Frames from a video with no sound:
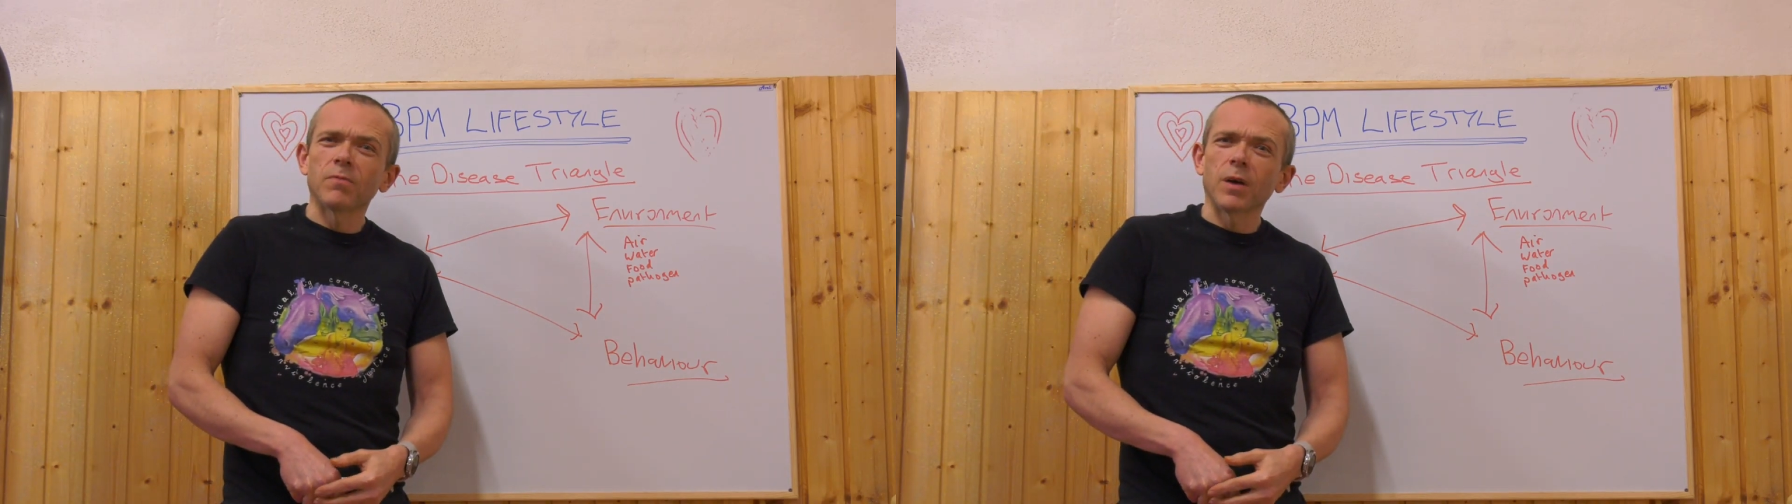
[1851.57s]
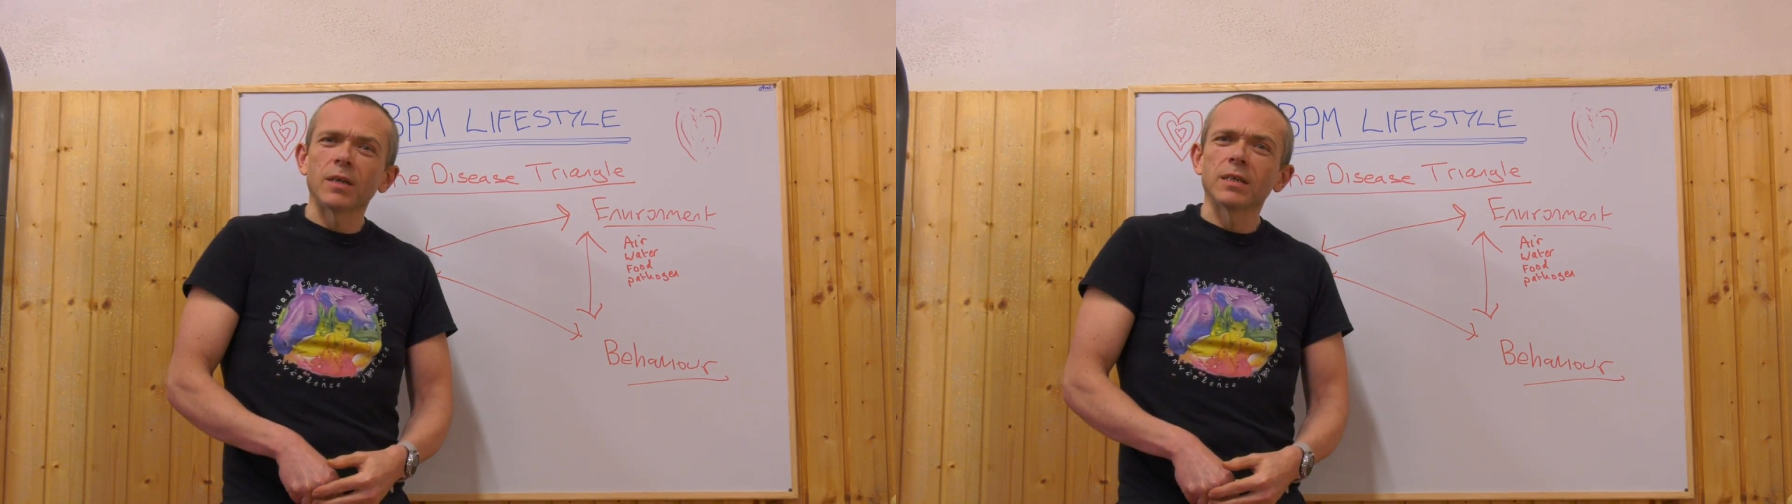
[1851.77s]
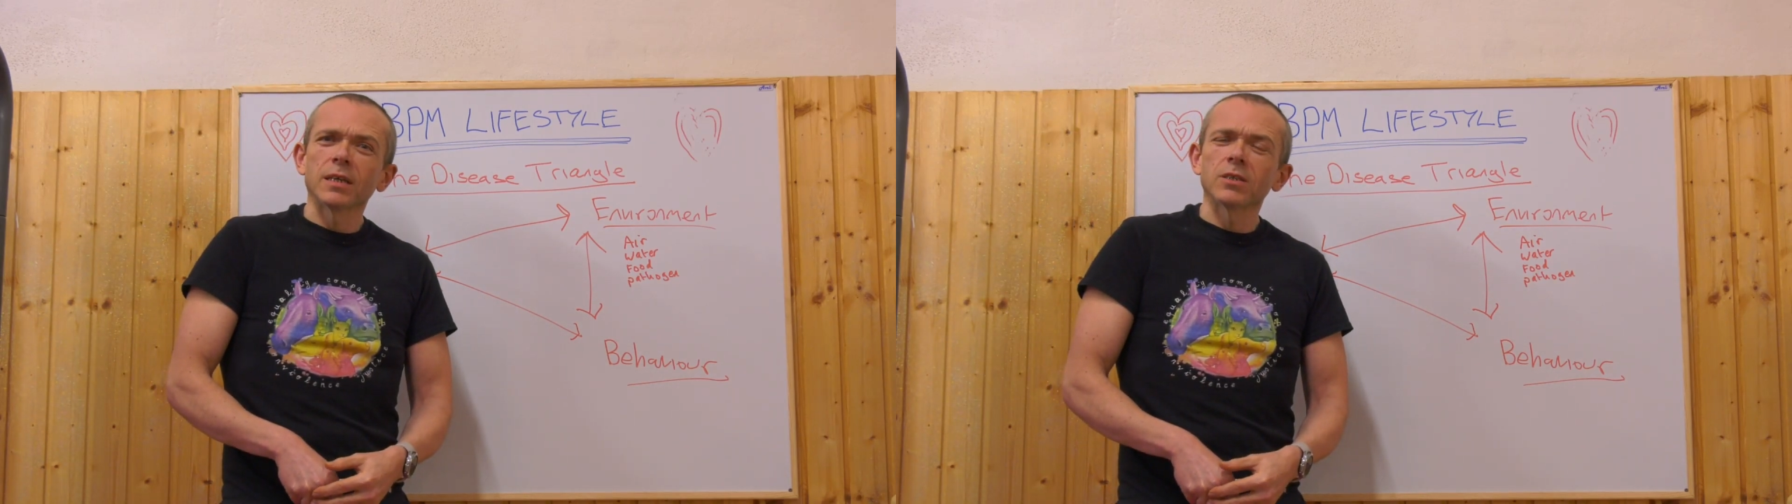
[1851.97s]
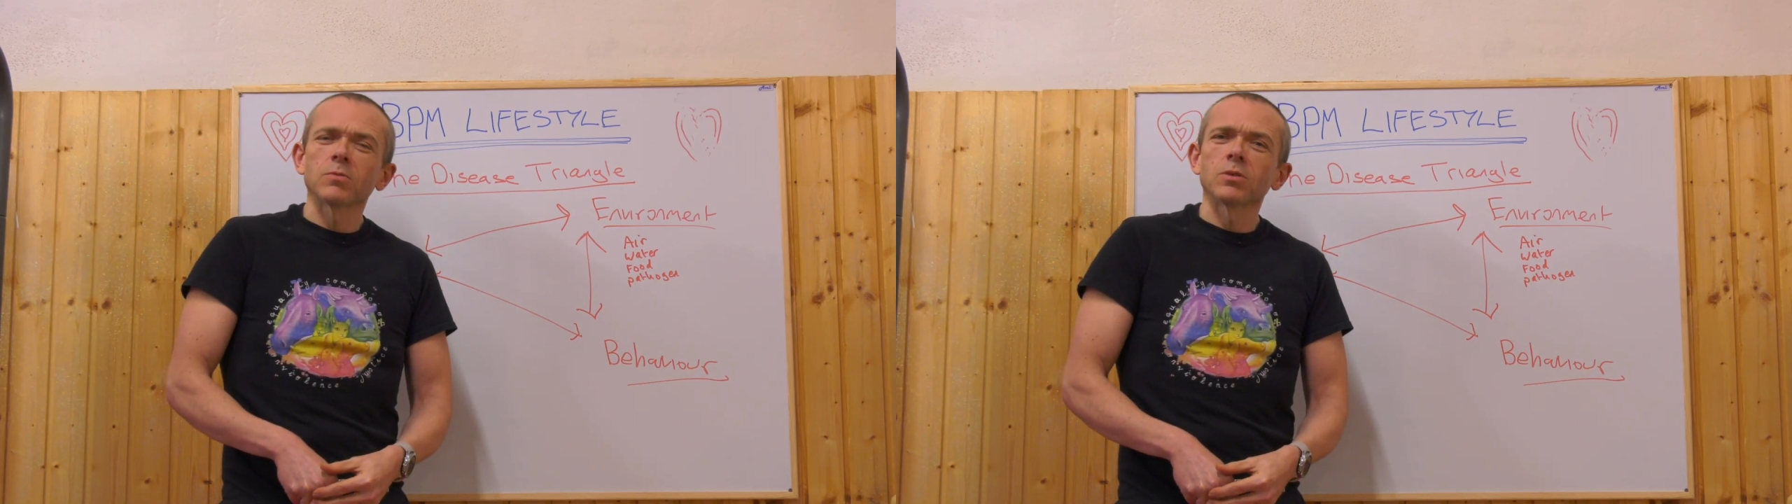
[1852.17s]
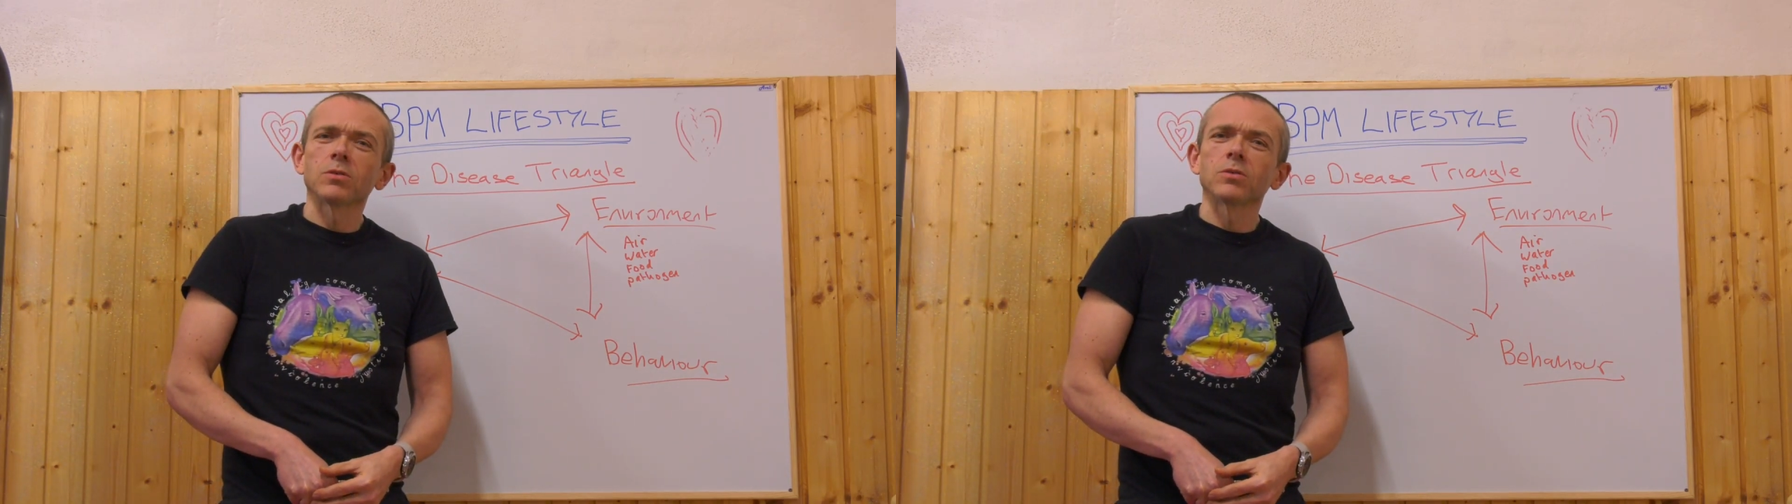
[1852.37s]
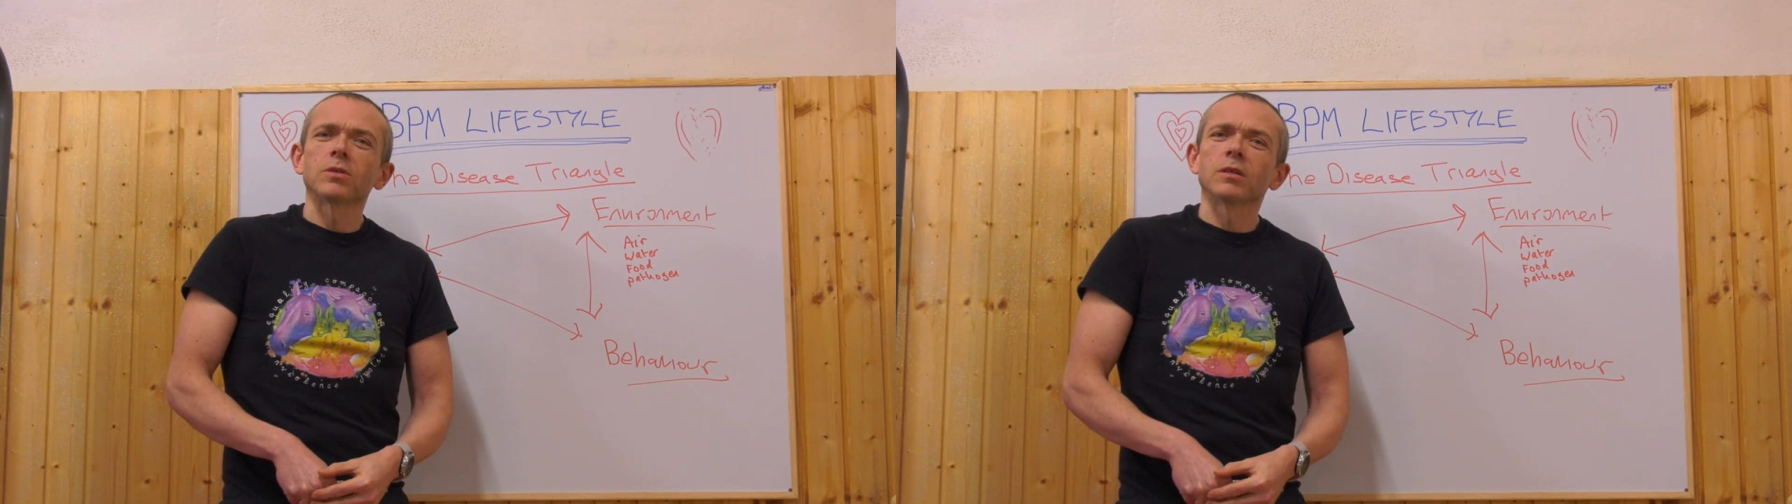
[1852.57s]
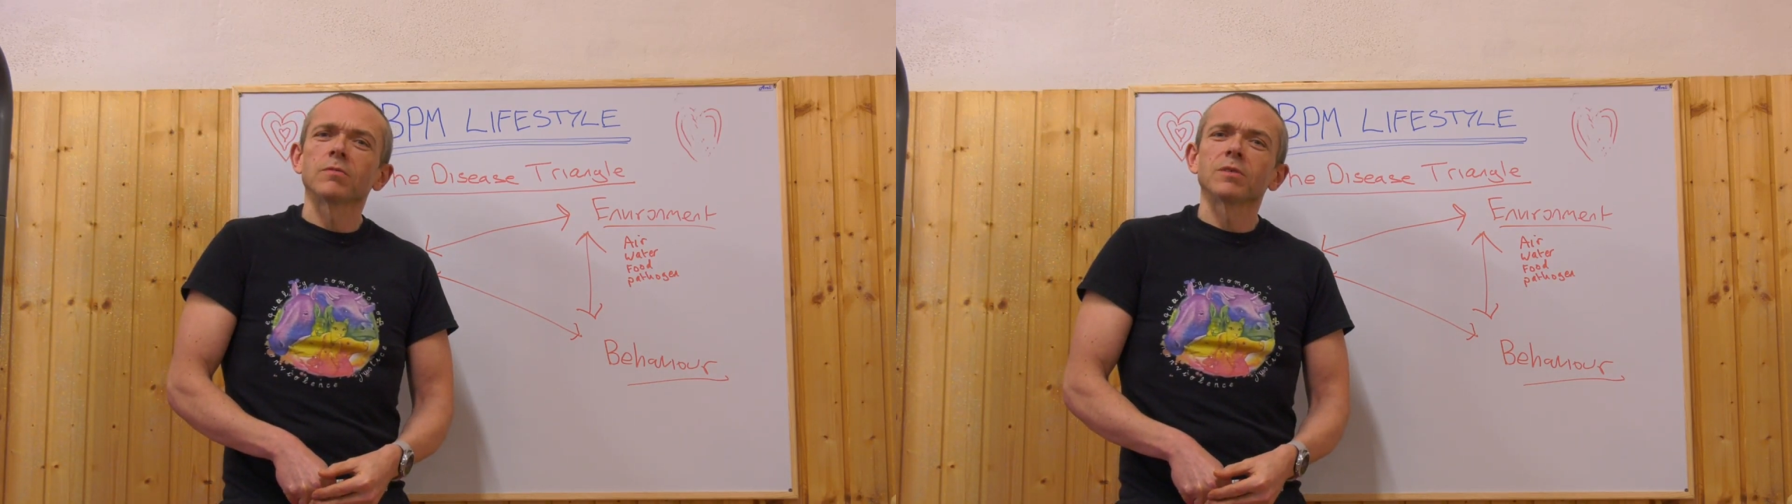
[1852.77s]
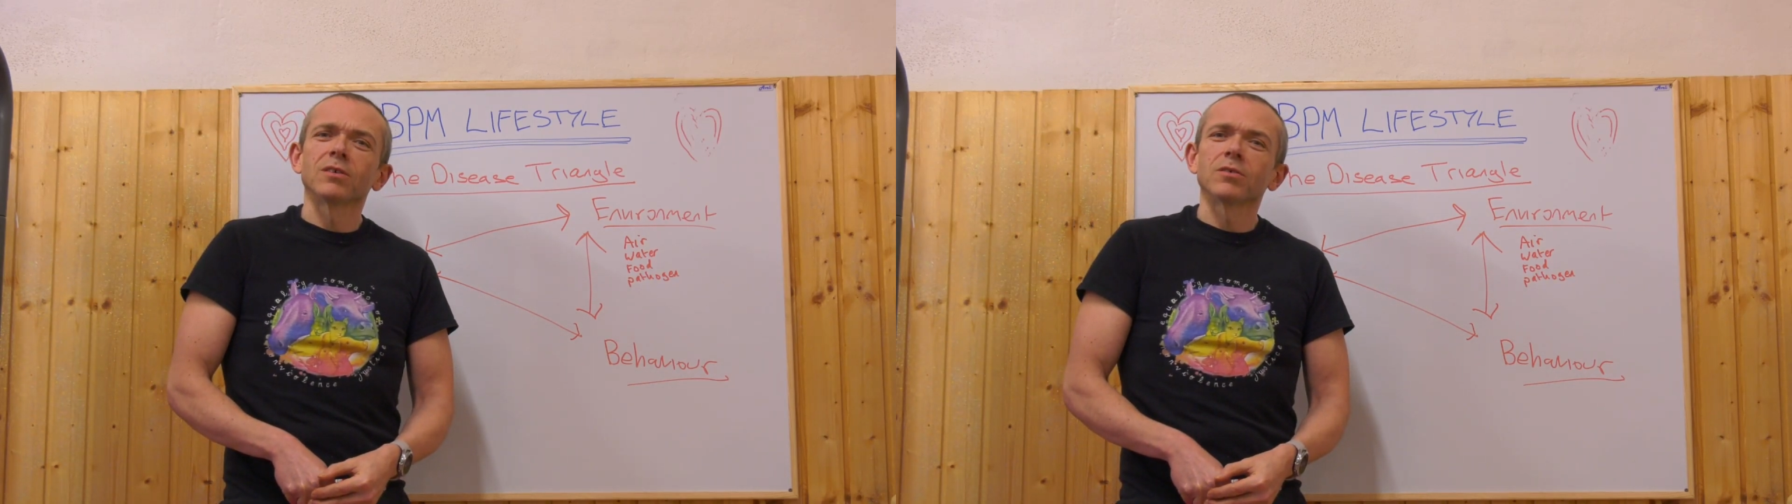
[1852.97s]
fight against what you're
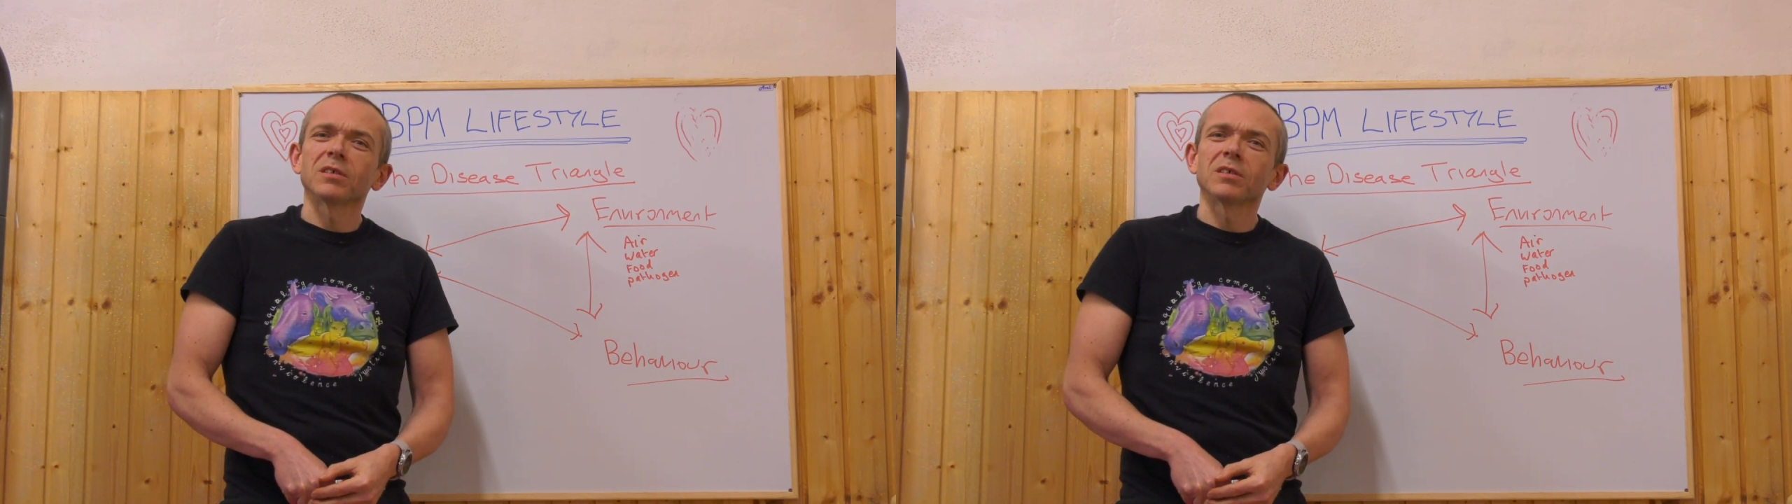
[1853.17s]
doing, but